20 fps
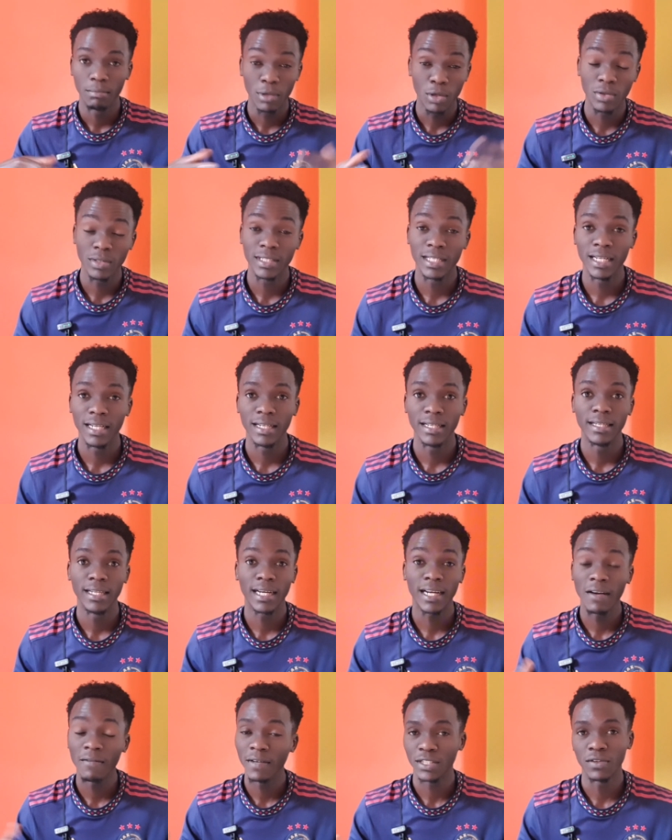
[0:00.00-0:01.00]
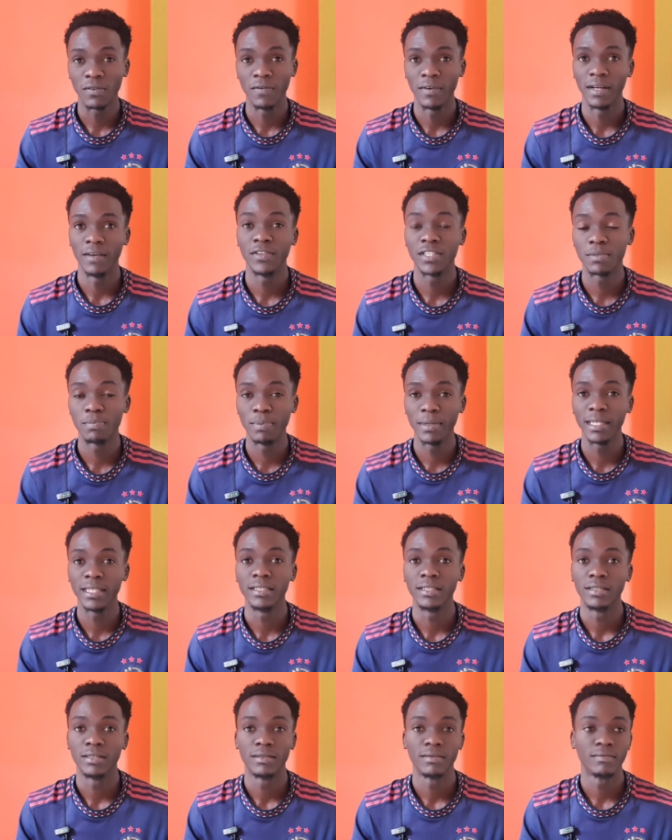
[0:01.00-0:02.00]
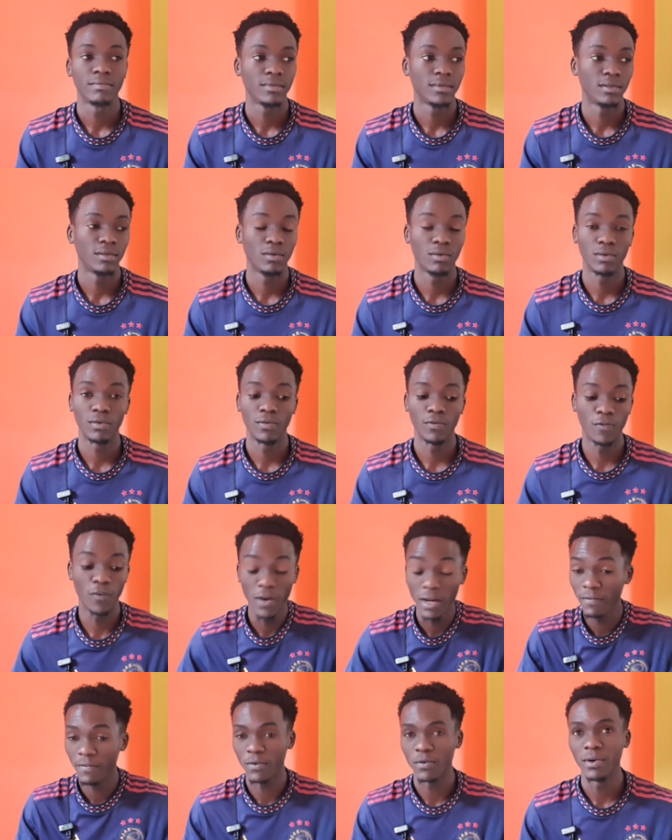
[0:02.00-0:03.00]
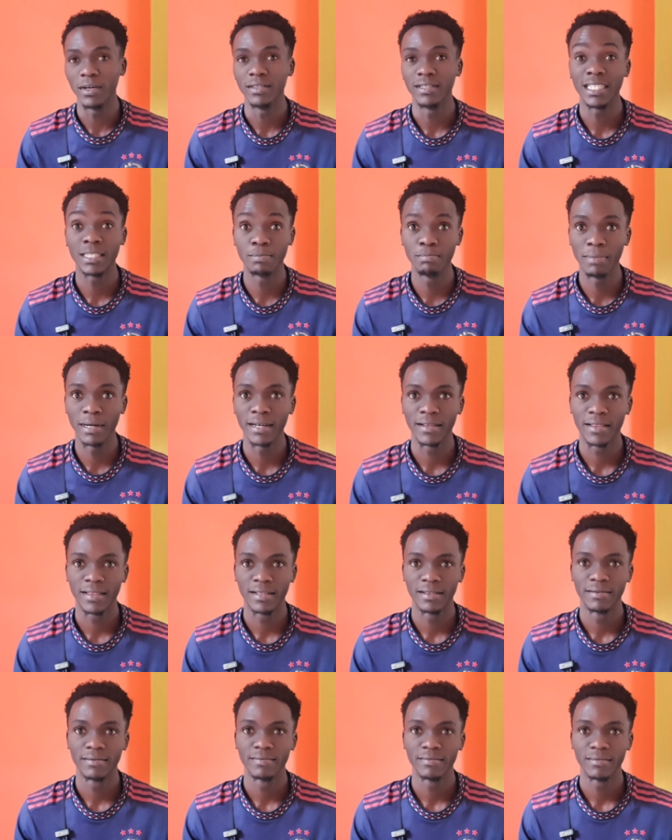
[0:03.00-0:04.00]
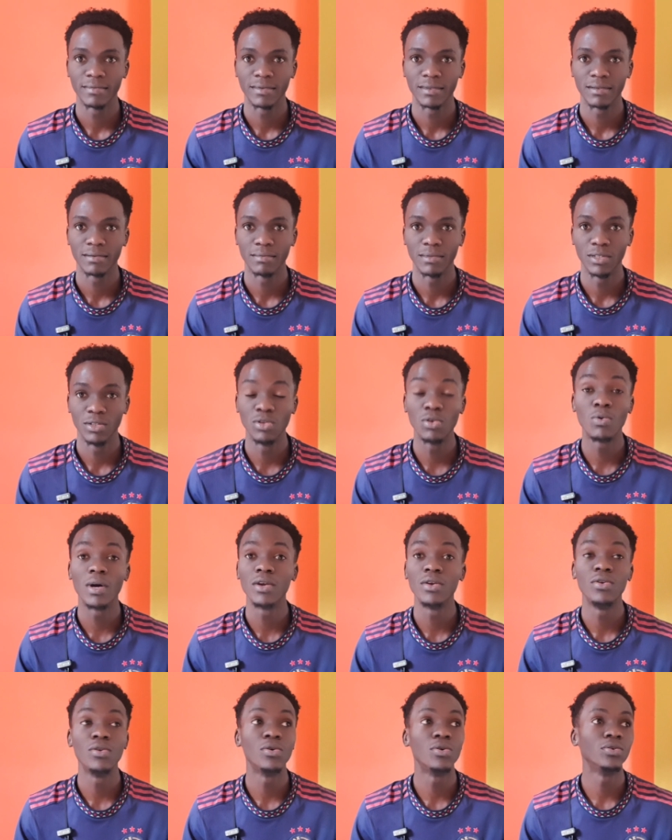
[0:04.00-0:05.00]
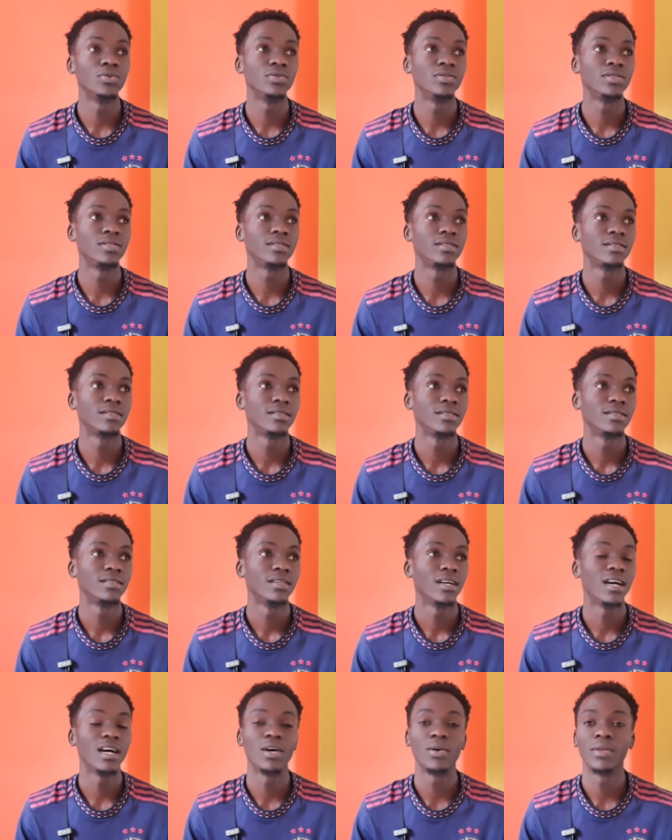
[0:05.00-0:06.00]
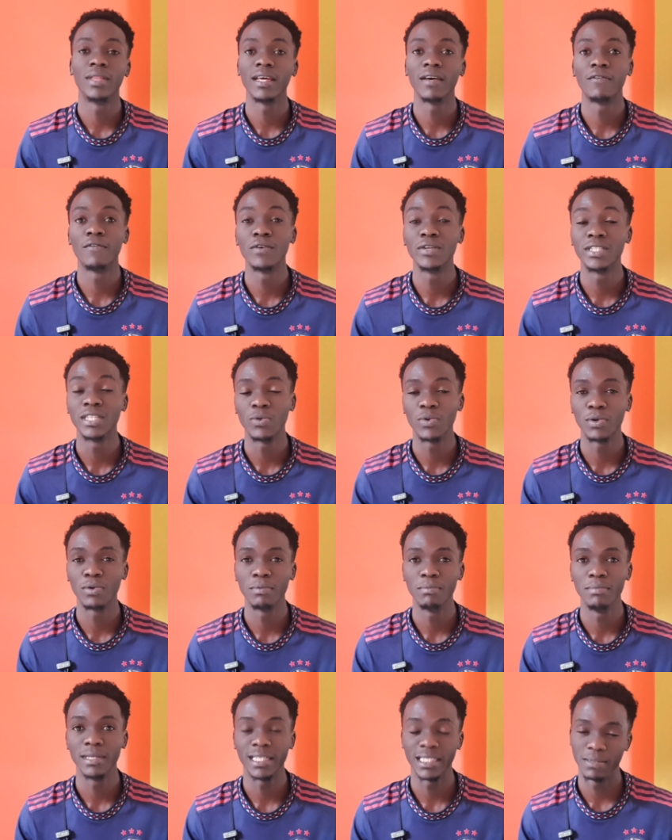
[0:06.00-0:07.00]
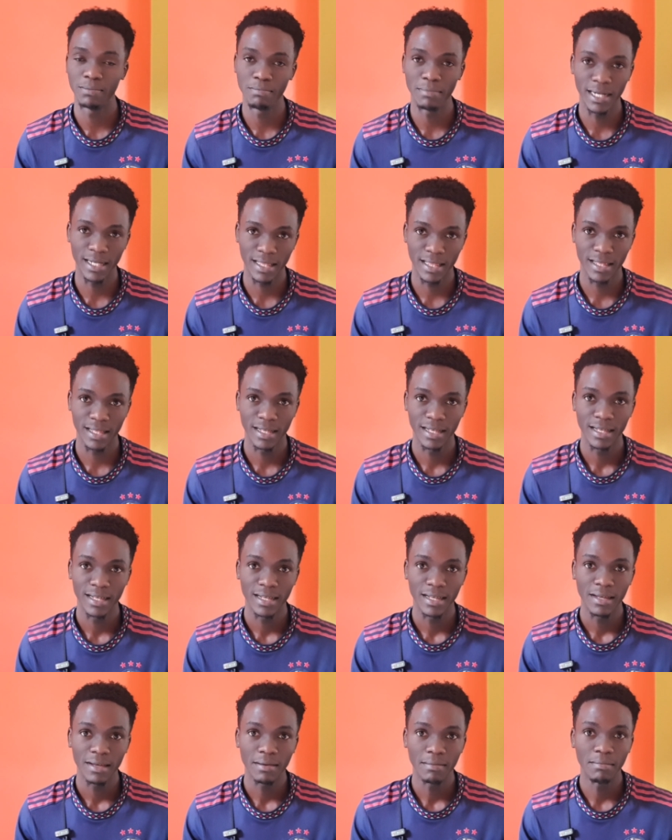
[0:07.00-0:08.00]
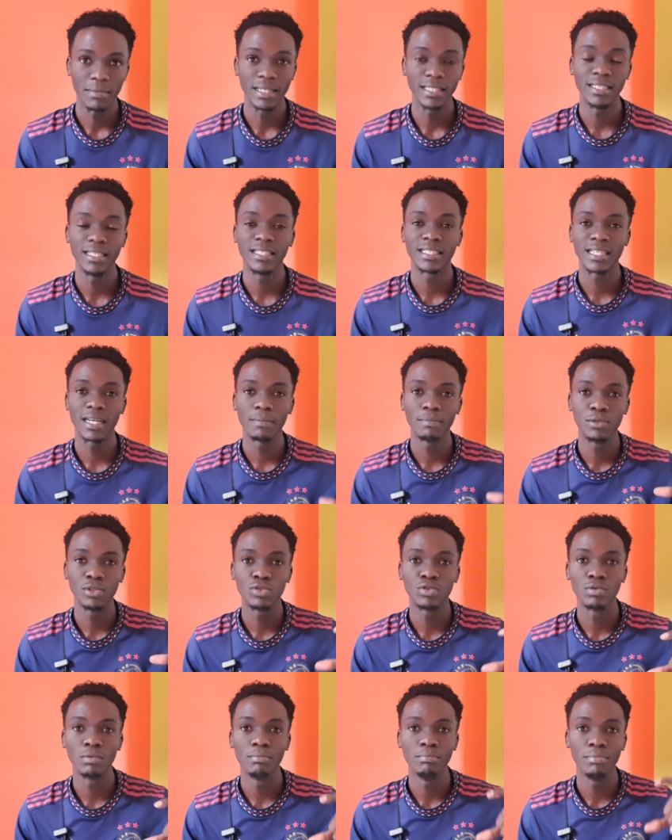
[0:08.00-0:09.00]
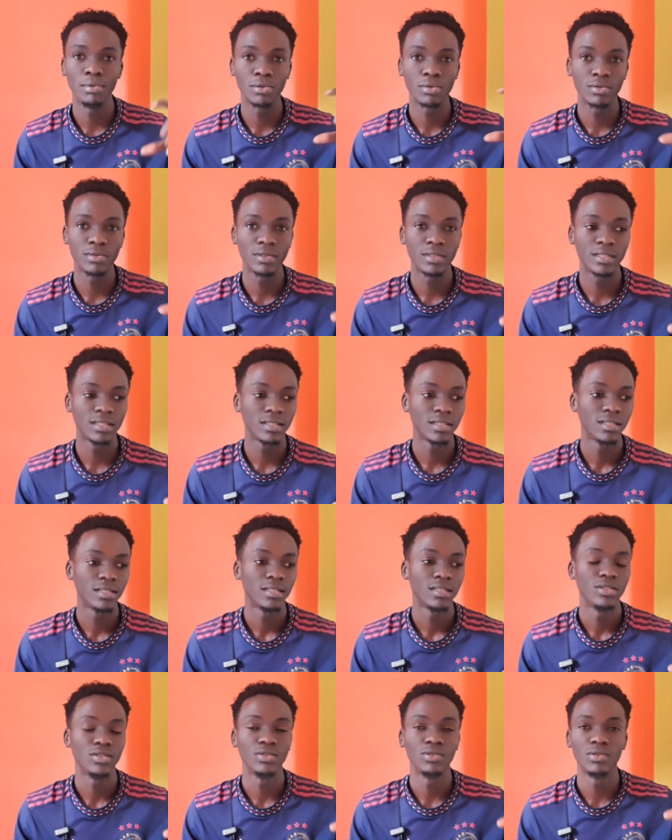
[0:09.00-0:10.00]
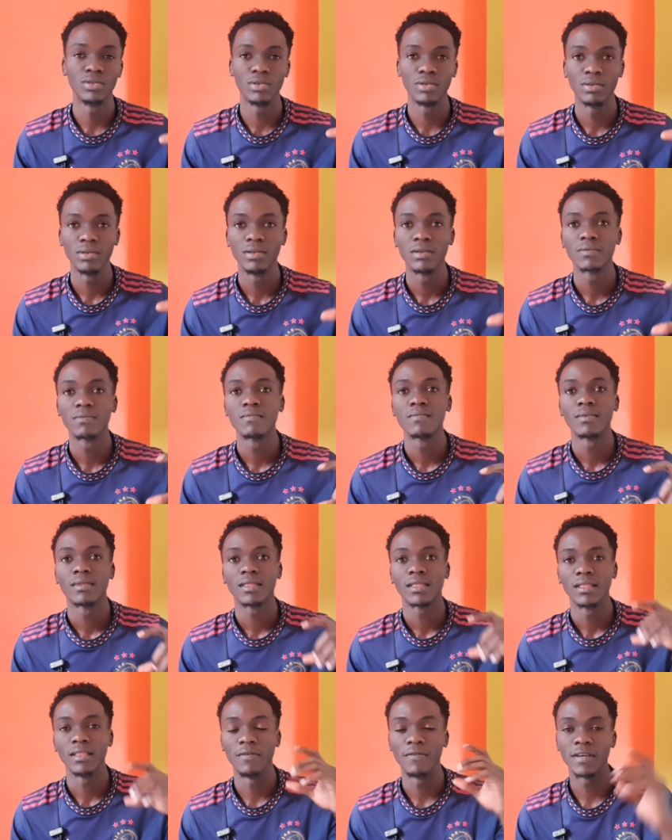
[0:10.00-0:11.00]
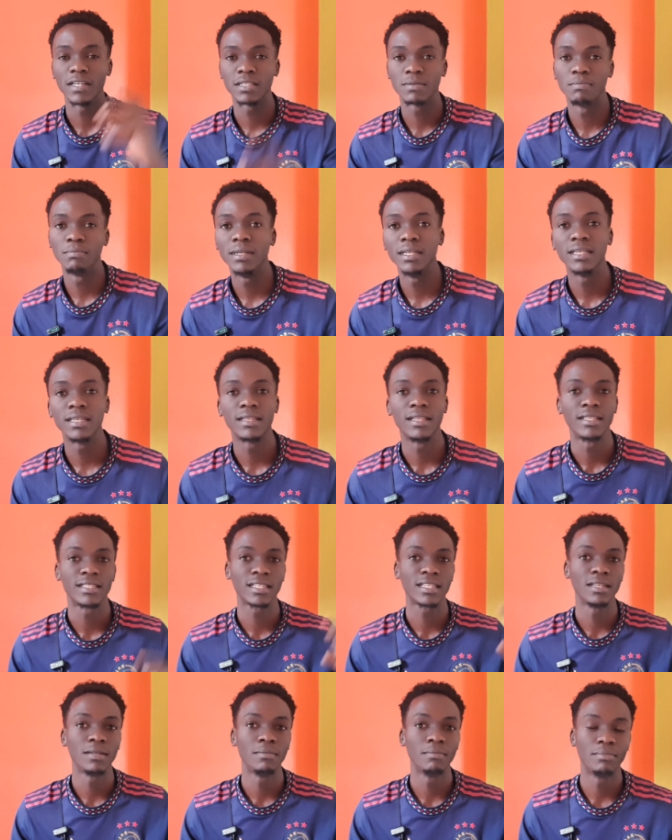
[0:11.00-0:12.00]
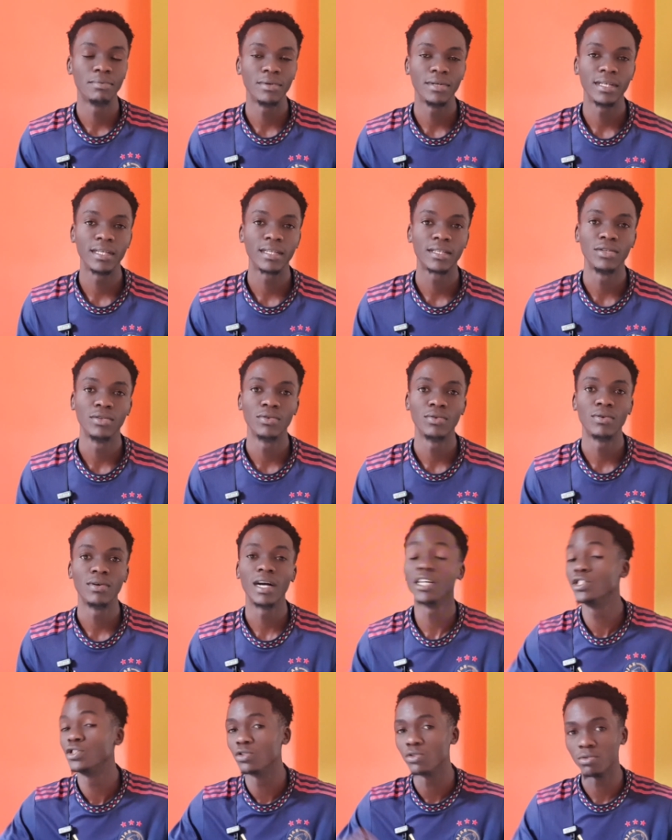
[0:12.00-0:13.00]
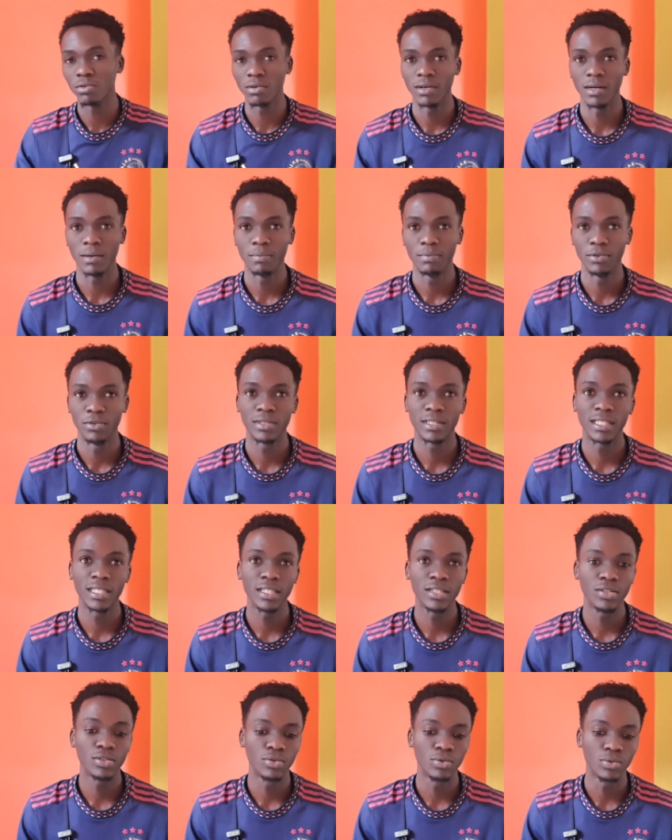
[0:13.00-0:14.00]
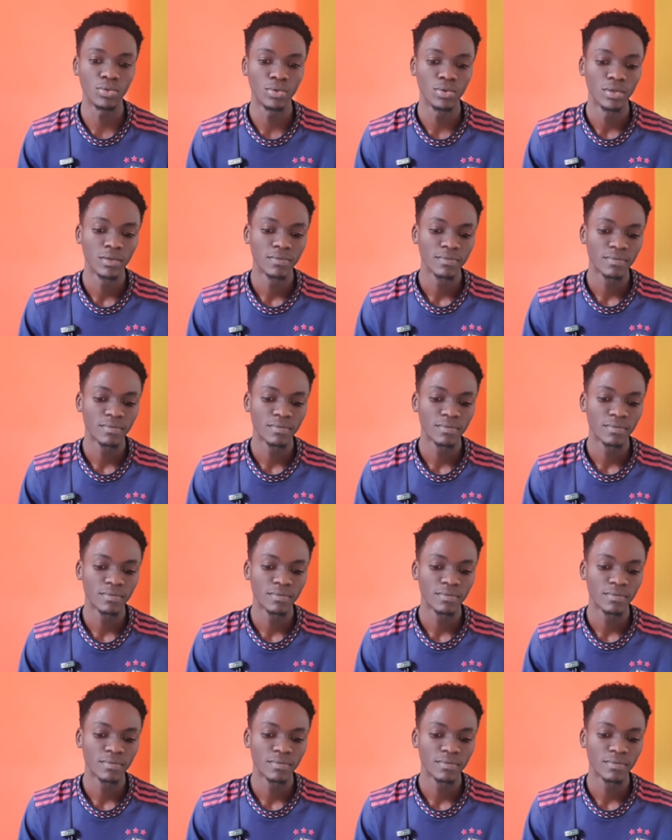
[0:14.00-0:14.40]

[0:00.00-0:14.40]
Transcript: Because the, the canvas of life is plain for everyone at birth. No one knows how their future will be at birth. But it's up to you to build, you know, the first break, the second break, you know, as you grow up, you tend to,